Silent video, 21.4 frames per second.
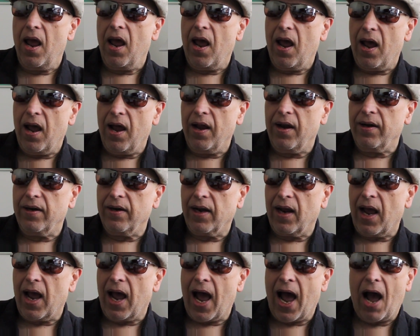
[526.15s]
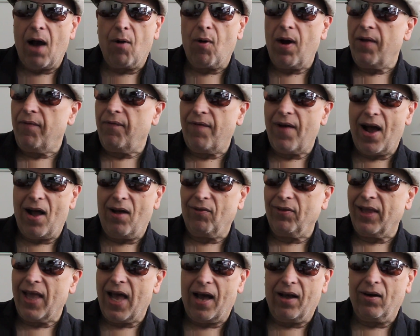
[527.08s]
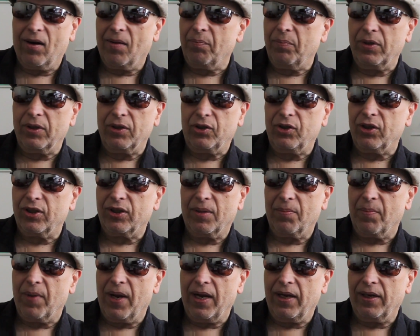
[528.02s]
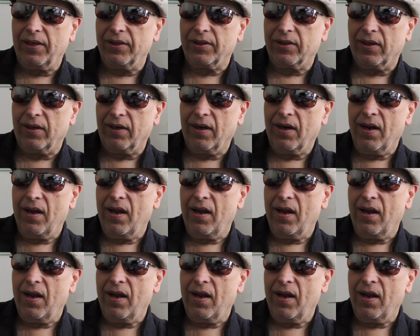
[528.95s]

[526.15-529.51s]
and how I fouled that up is just amazing.